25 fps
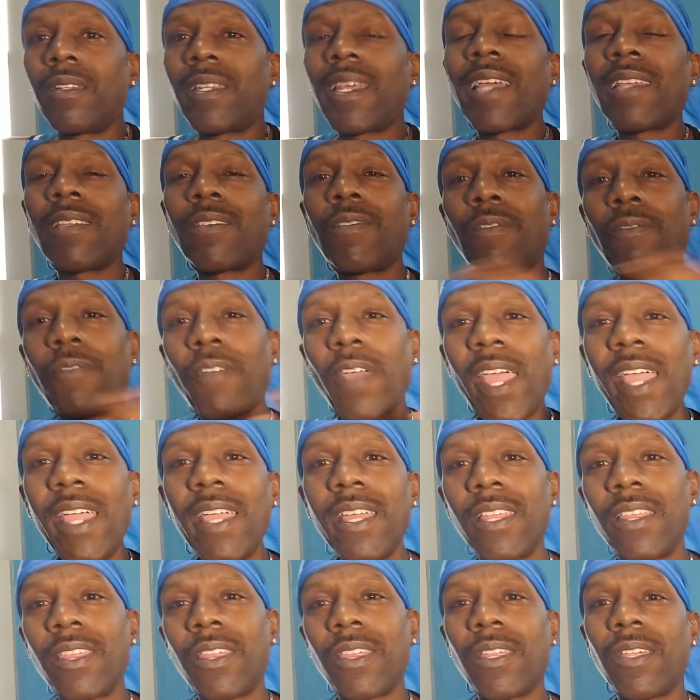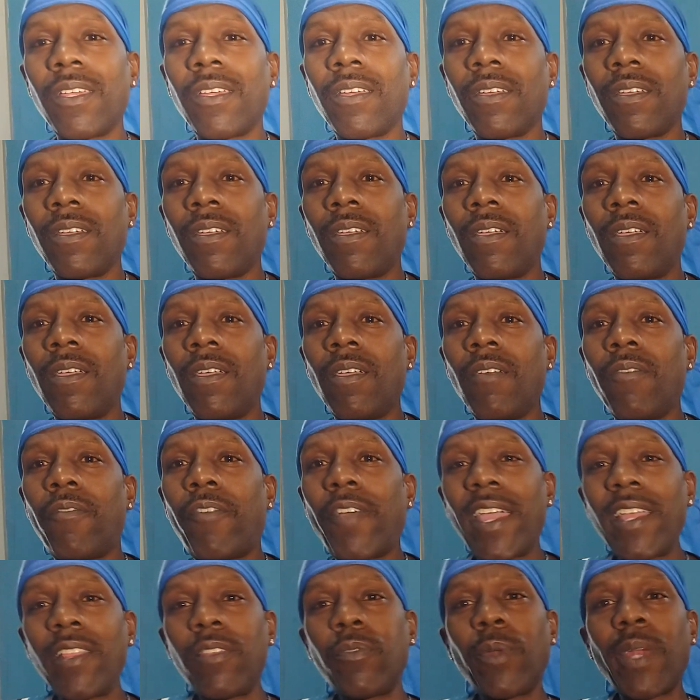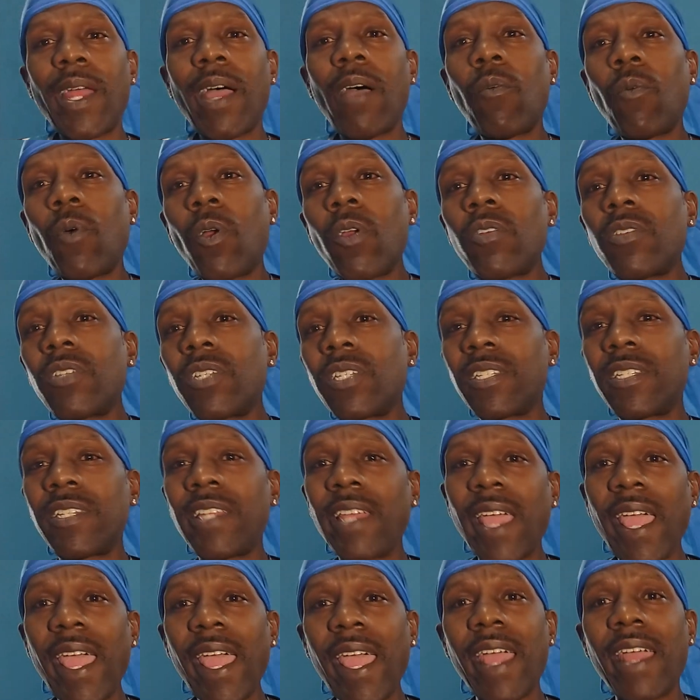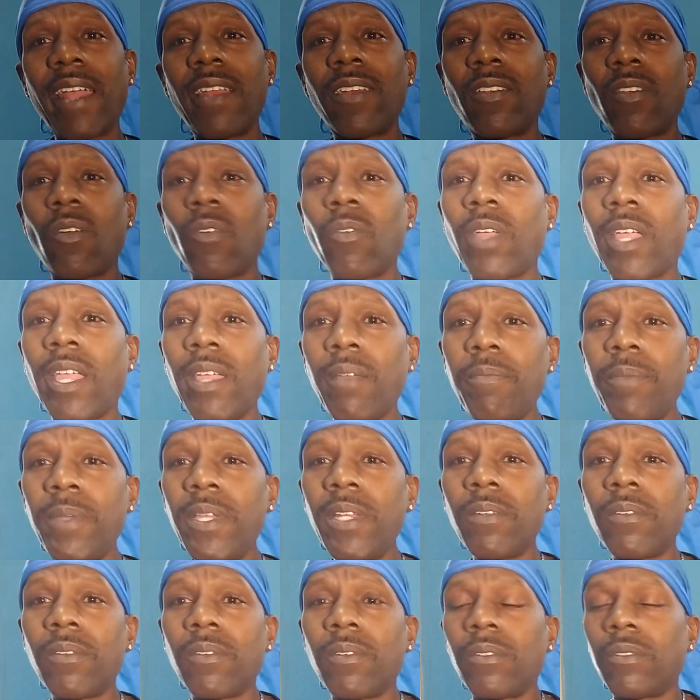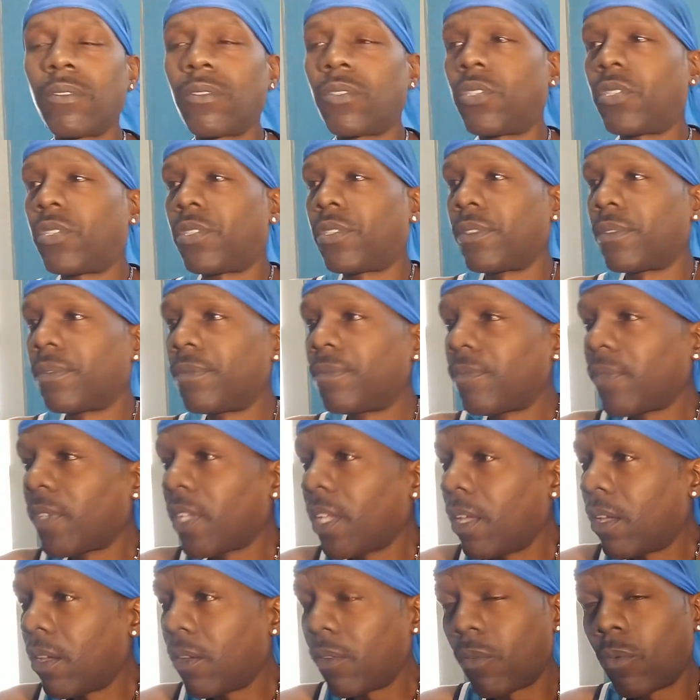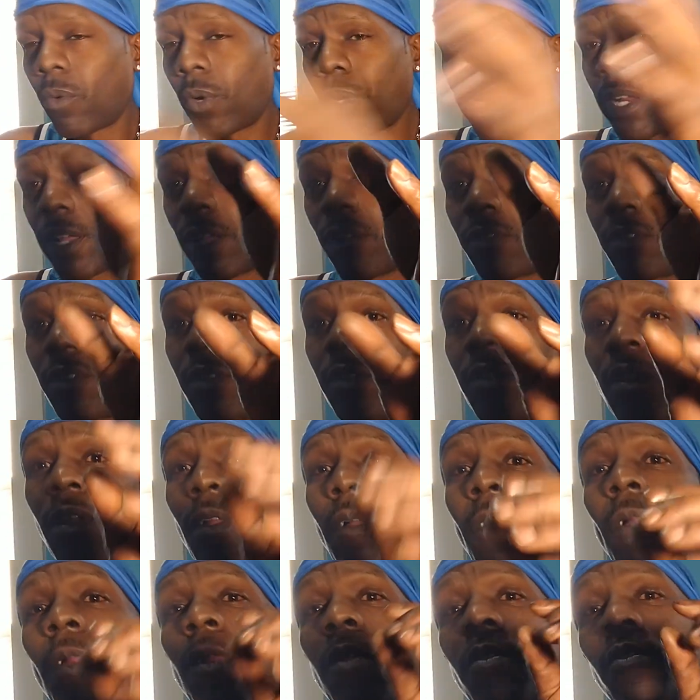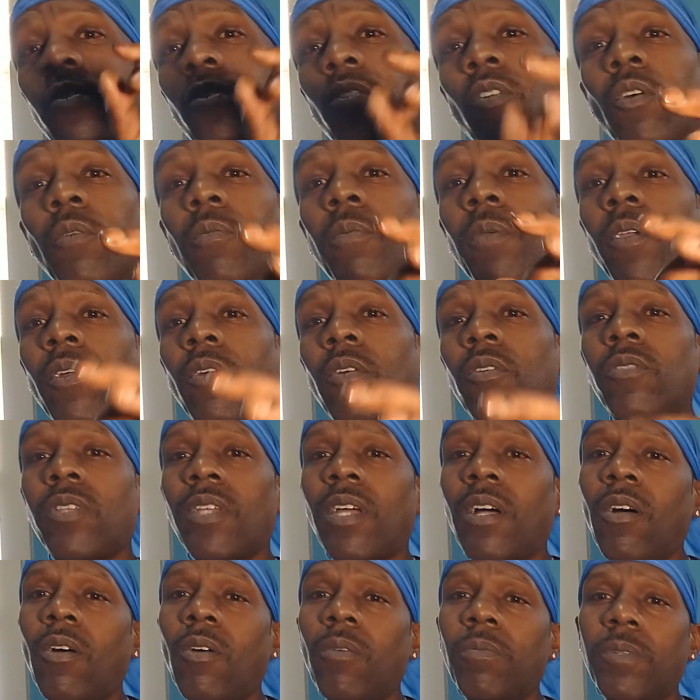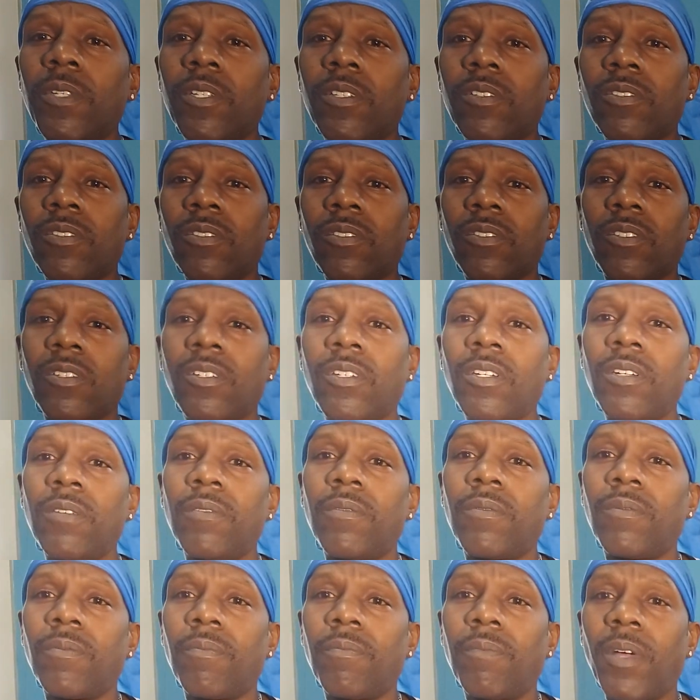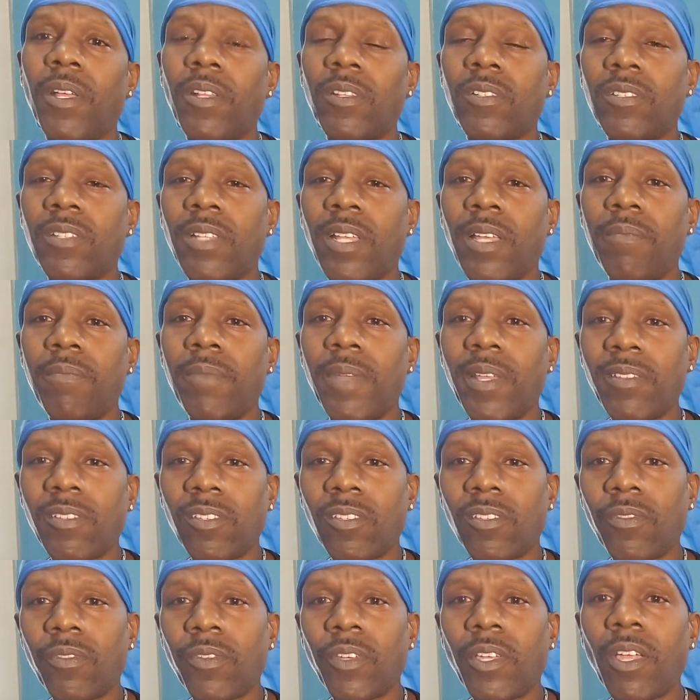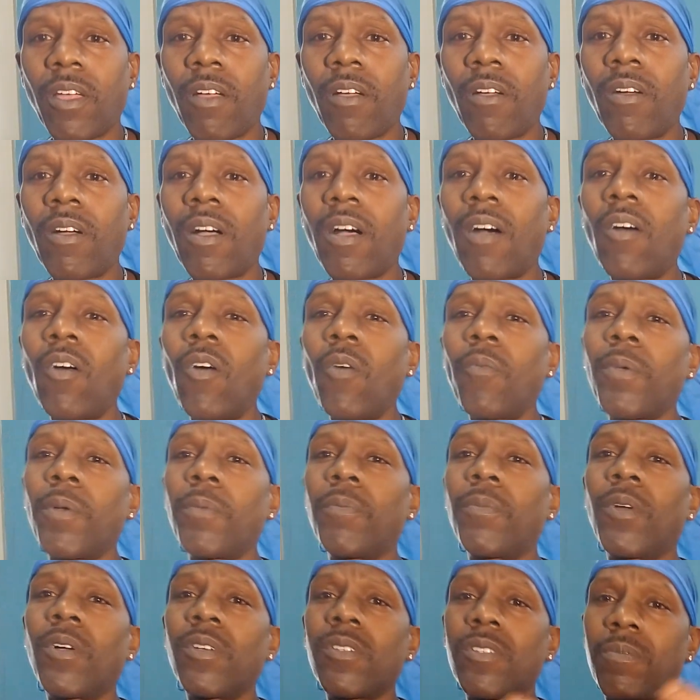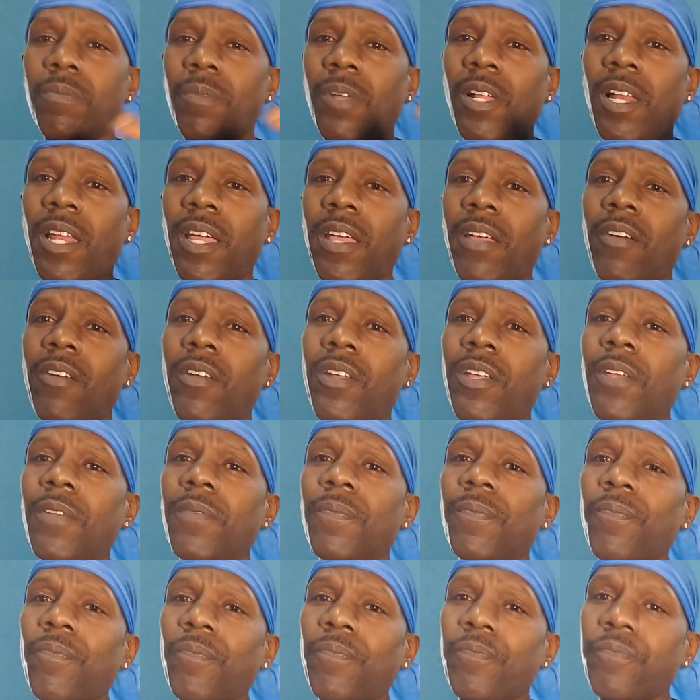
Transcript: That's faith. Faith without works is dead. Don't get me to whatever. Scorpios, I hope this is a good Mother's Day message for y'all. I hope it brought some clarity.